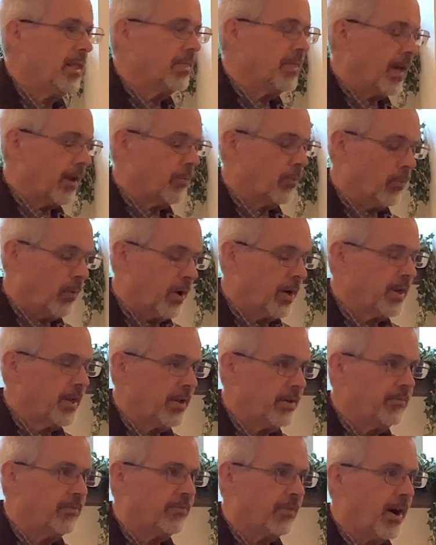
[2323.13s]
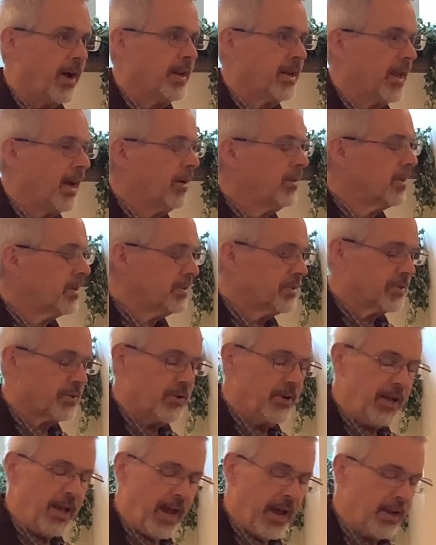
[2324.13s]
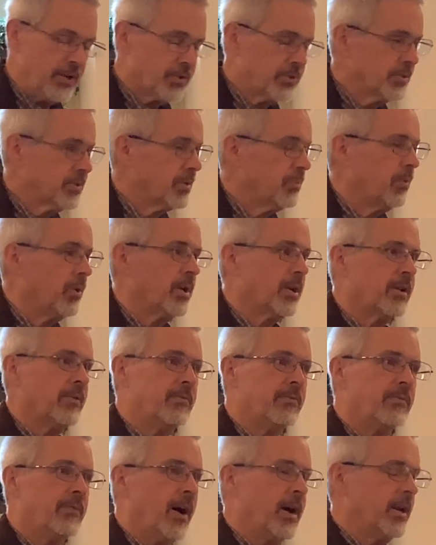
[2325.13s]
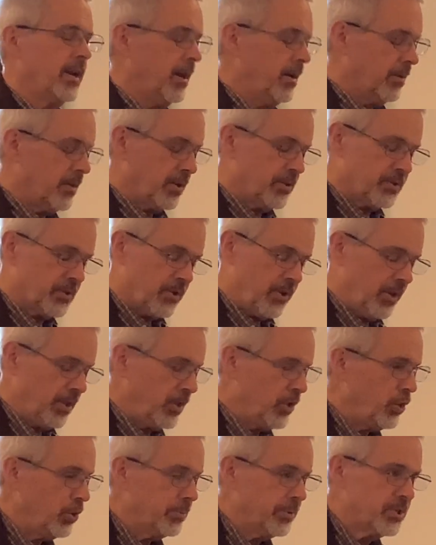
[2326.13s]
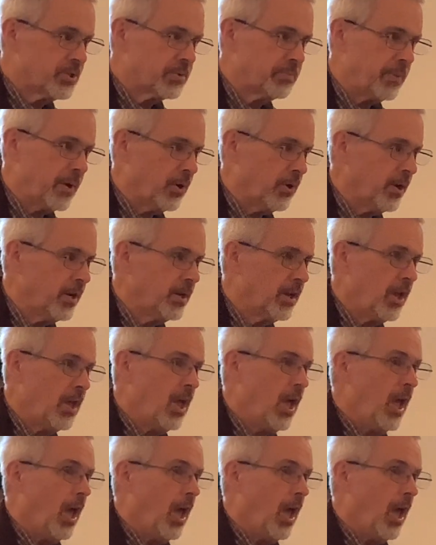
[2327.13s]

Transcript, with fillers: That one can find out concerning angels and one can find out concerning the human spirit